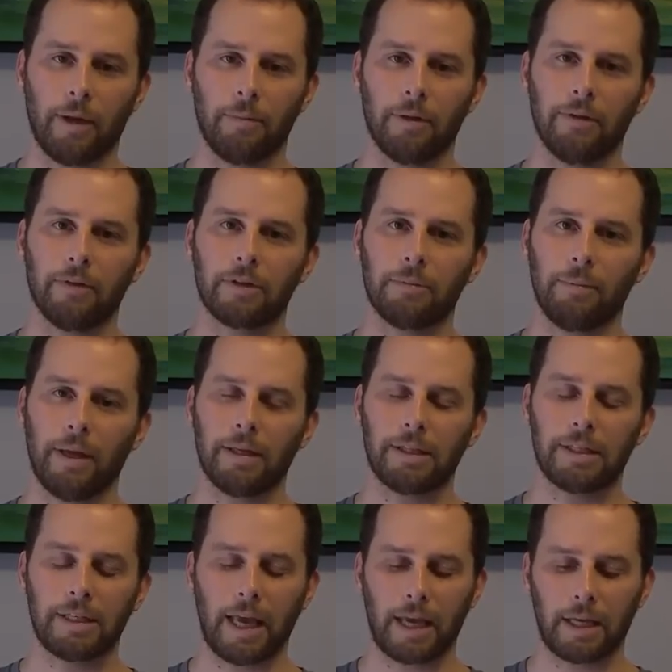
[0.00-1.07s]
I believe it's May
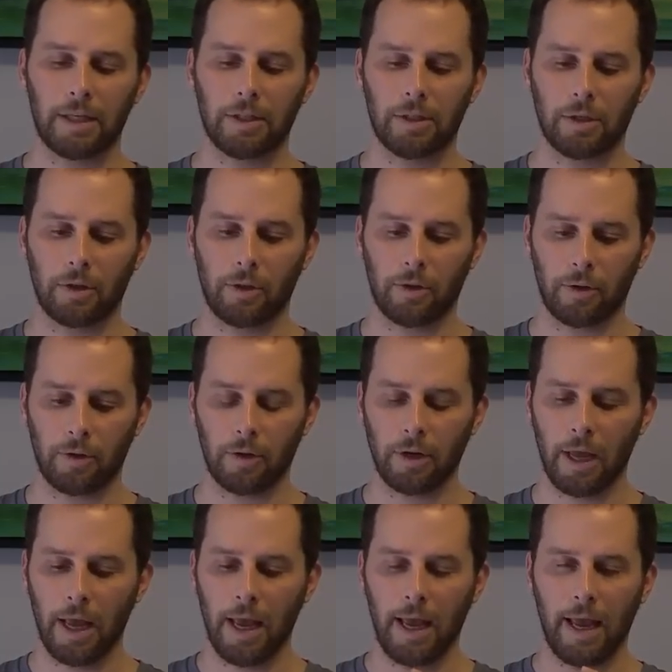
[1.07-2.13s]
2nd to 3rd.